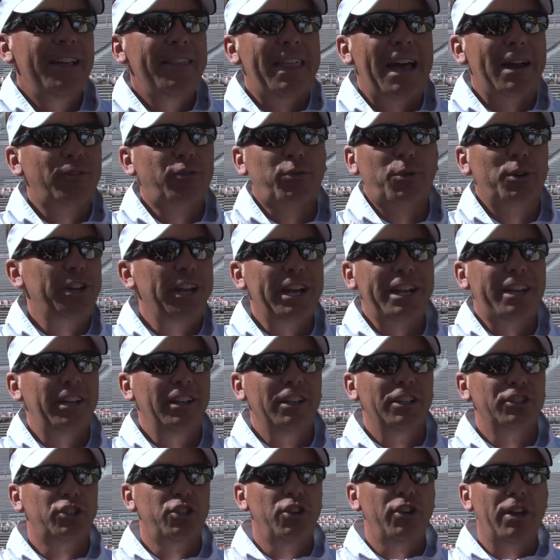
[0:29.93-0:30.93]
that's
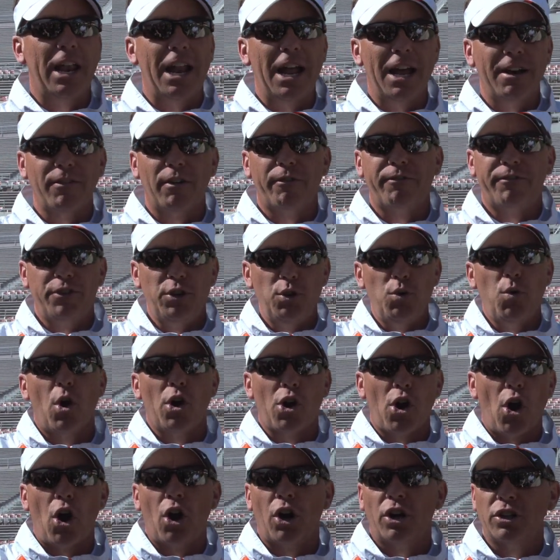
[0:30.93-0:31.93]
ridiculous. You got to have a few on
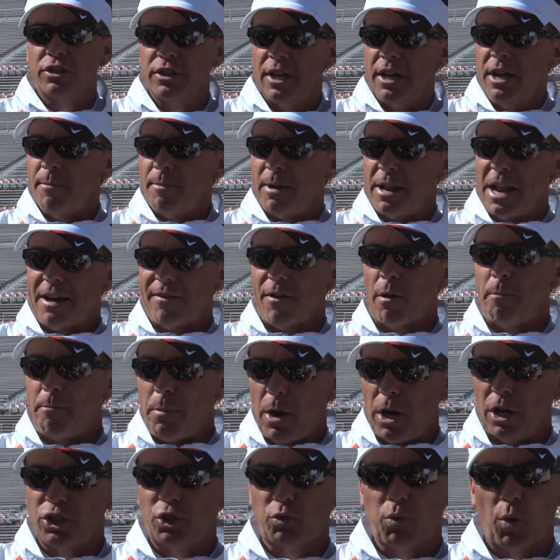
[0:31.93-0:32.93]
ours, but have a
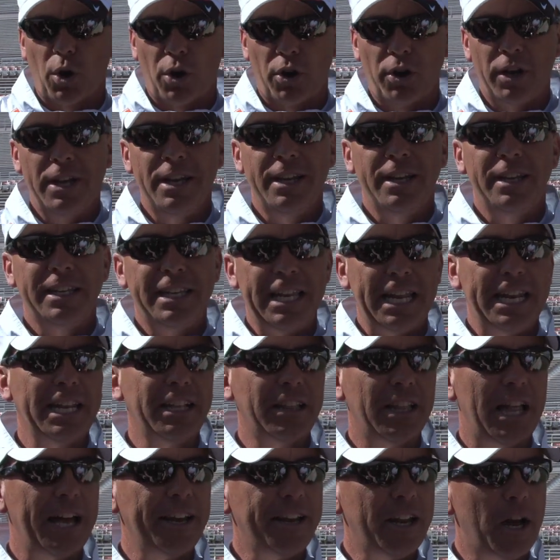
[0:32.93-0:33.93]
bunch where getting
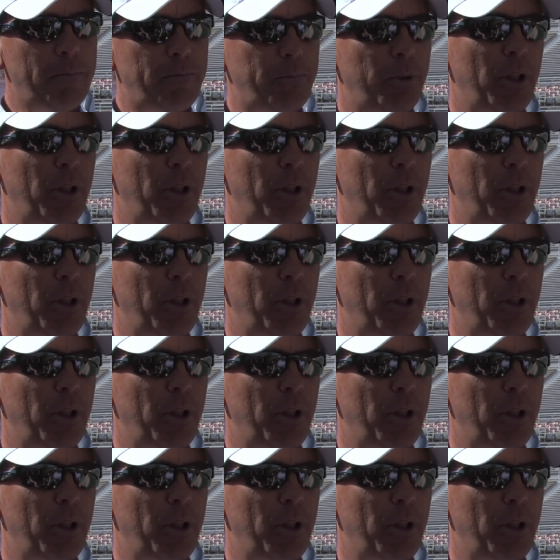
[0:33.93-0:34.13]
lined up,